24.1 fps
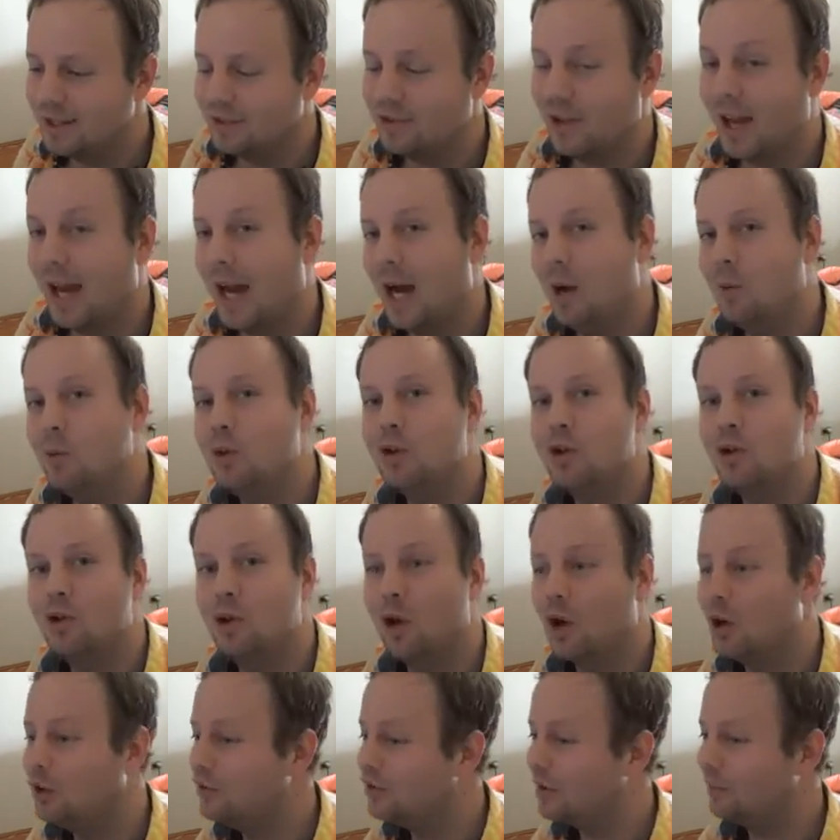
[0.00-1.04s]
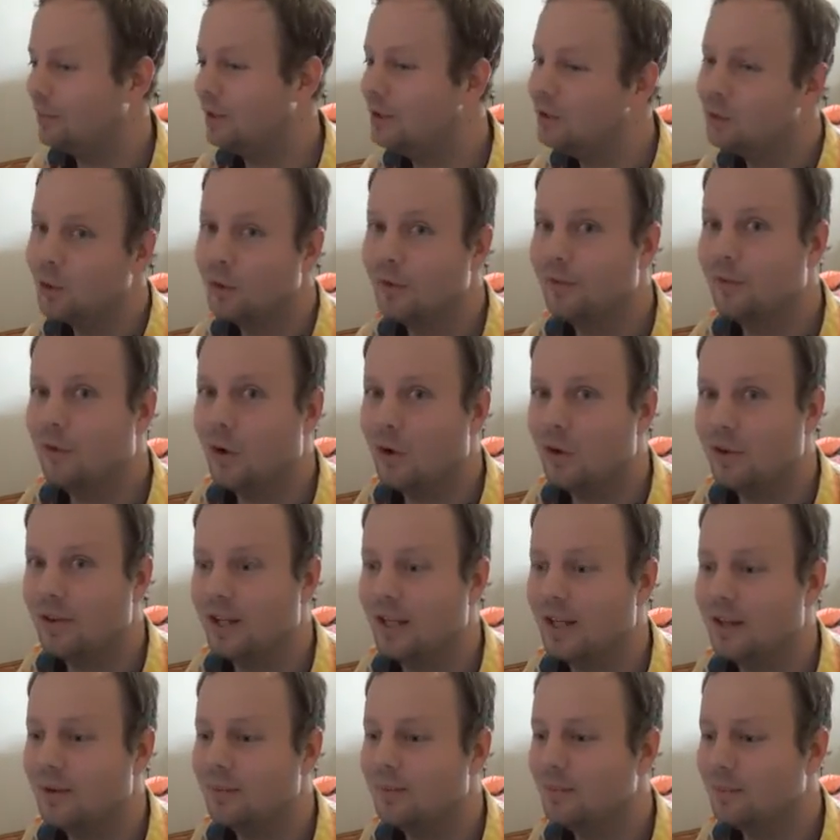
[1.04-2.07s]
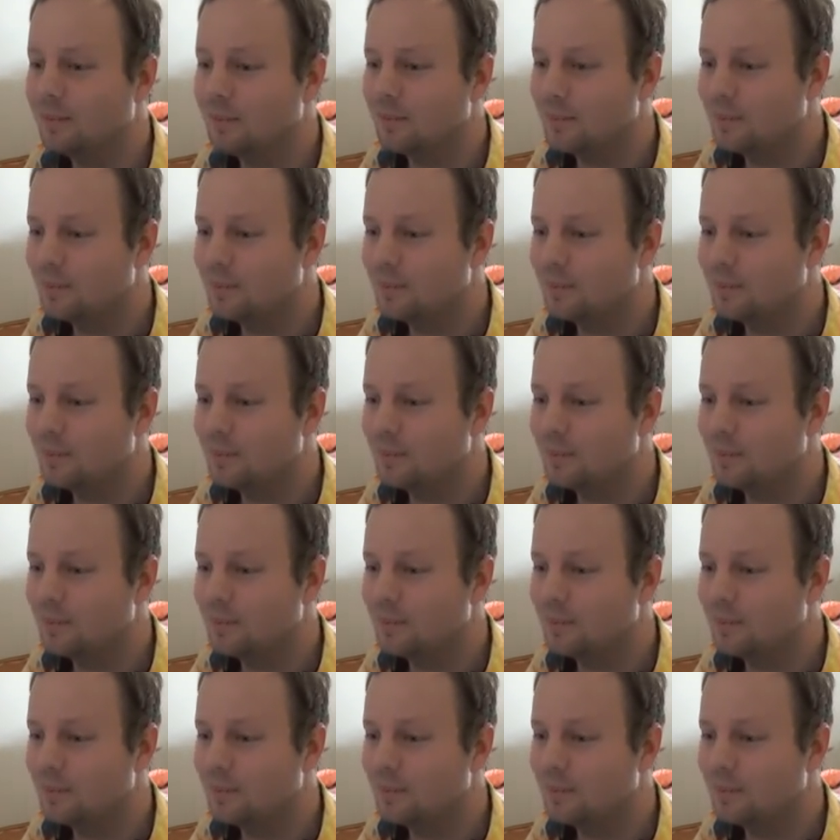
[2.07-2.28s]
So how would you turn someone into a frog then?